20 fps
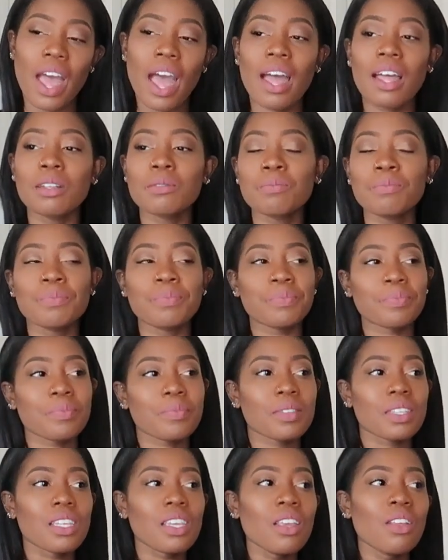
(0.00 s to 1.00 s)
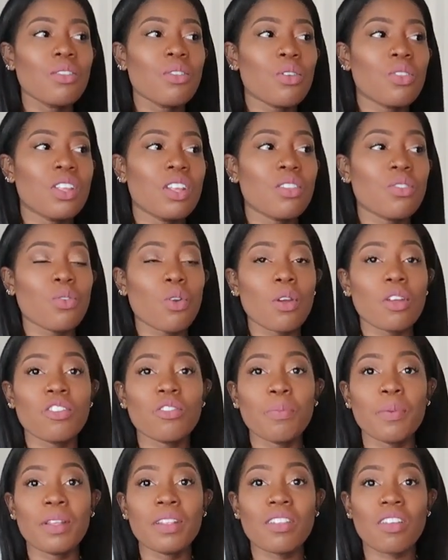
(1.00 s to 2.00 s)
that. So these
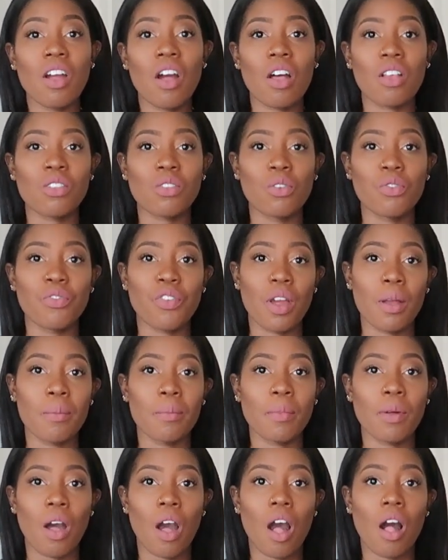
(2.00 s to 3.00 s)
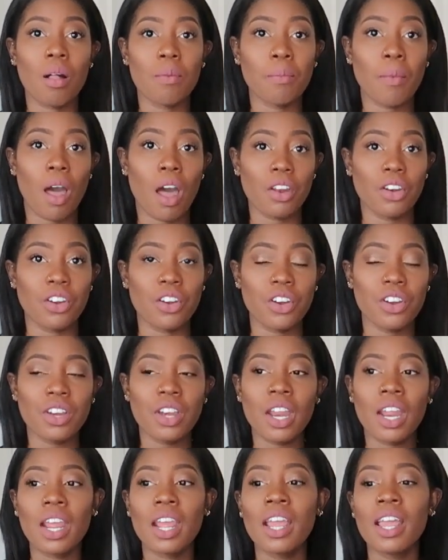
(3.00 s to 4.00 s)
storage bins are also from All
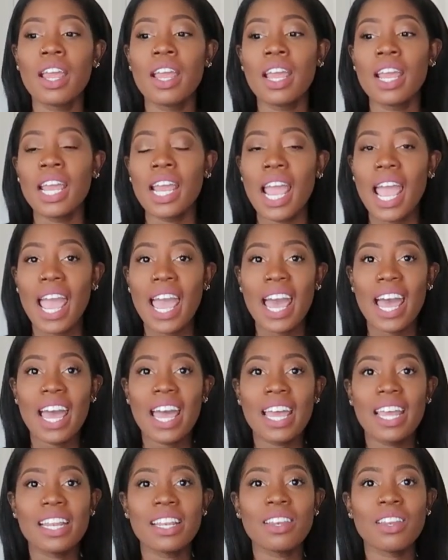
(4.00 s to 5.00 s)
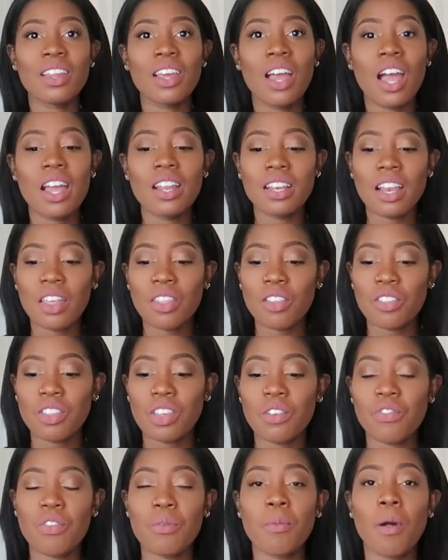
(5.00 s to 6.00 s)
Modern. And another
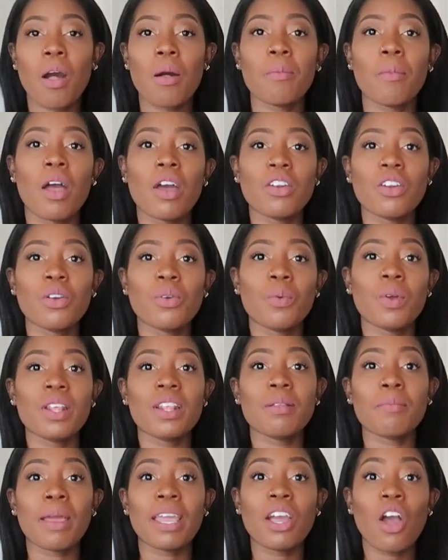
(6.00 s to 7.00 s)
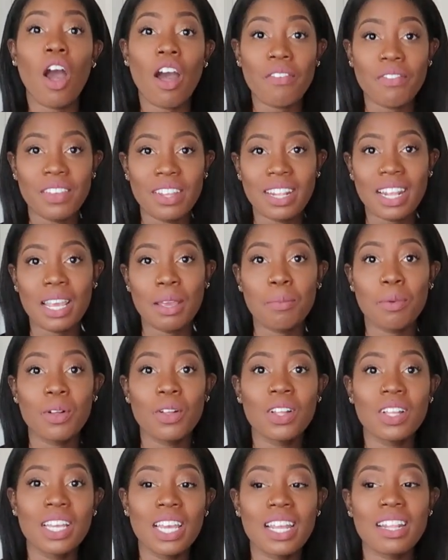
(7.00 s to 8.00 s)
thing from All Modern is my coffee
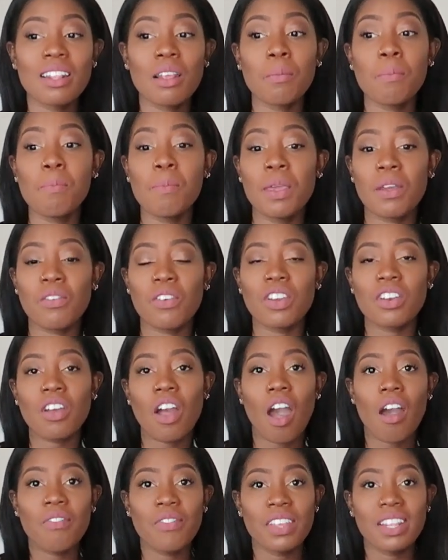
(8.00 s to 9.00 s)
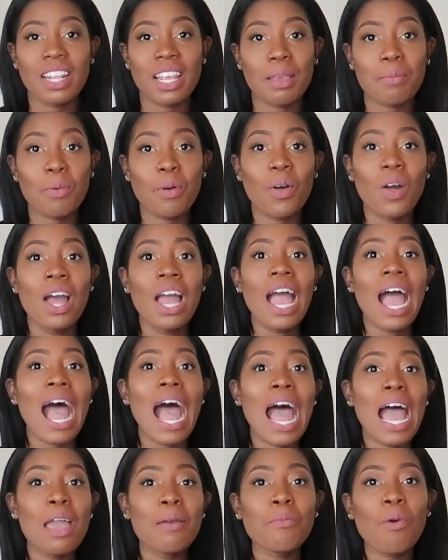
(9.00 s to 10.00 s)
table. It's a mirrored coffee table.
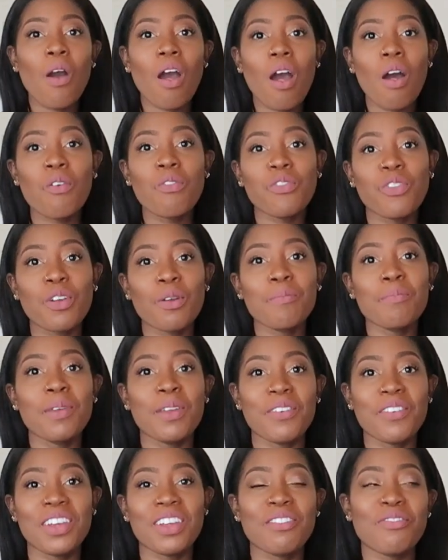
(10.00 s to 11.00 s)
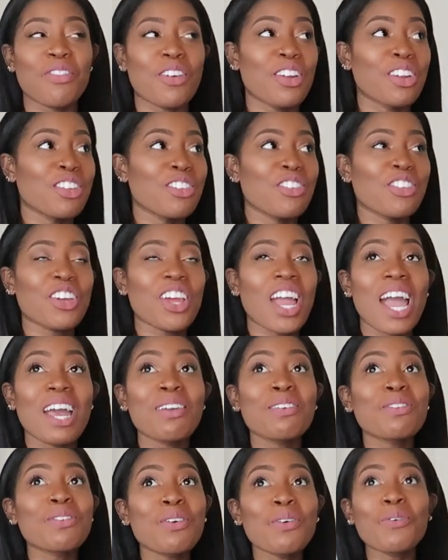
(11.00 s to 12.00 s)
I'm all for mirrored furniture. I
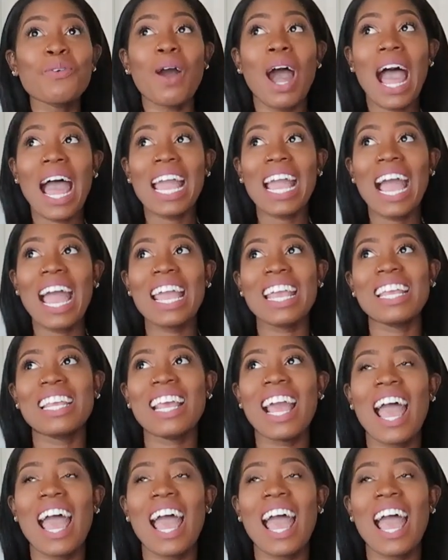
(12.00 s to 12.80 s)
don't know why.